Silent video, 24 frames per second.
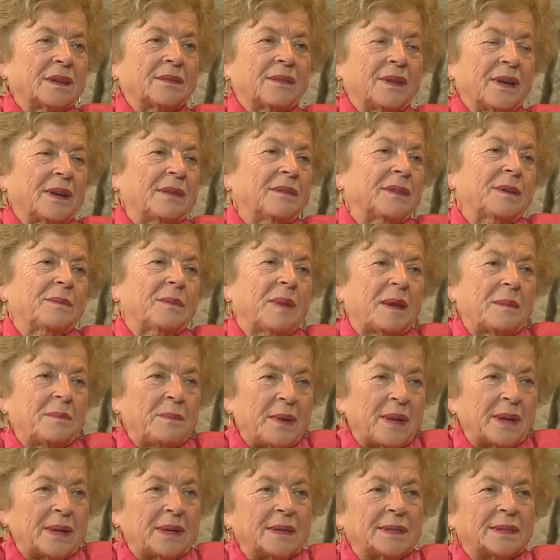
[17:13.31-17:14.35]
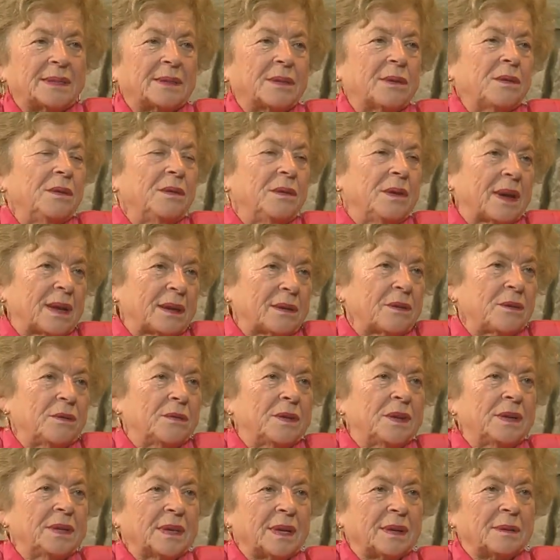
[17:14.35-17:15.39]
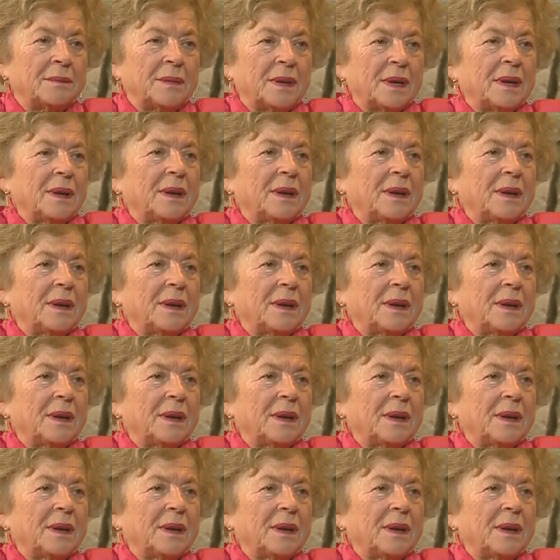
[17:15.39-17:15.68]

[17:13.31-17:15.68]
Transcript: Wherever my parents go, I go with them.